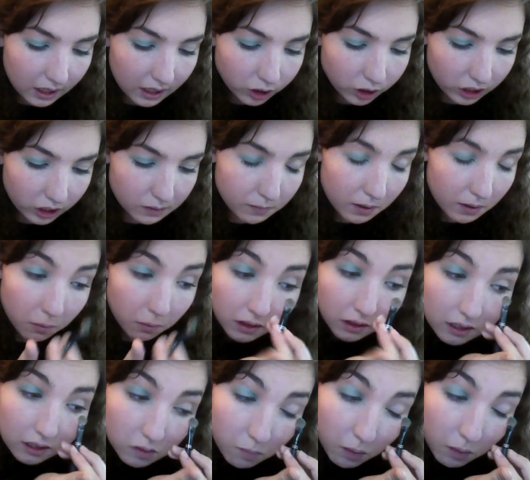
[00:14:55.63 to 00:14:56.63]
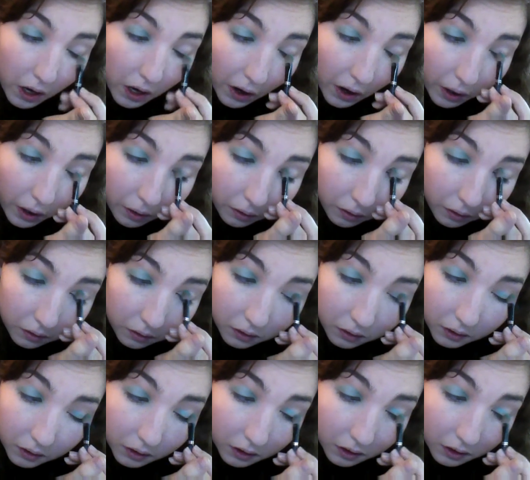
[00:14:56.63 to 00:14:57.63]
trust me, with this mirror,
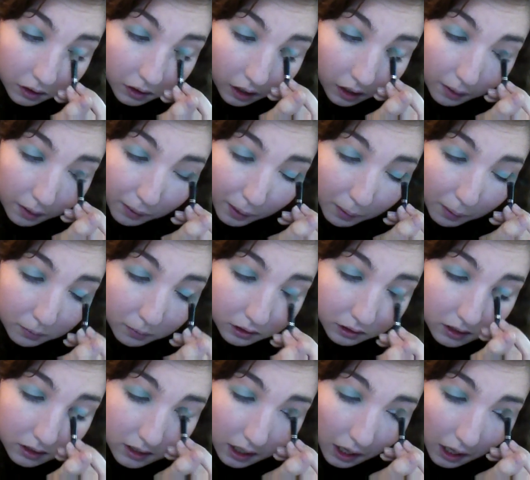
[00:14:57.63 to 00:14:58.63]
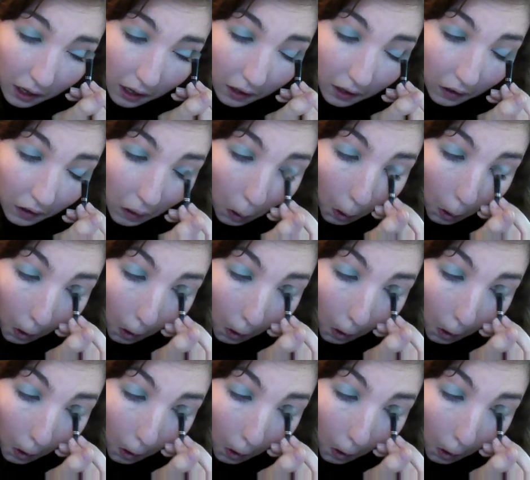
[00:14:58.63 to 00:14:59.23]
I'm able to tell.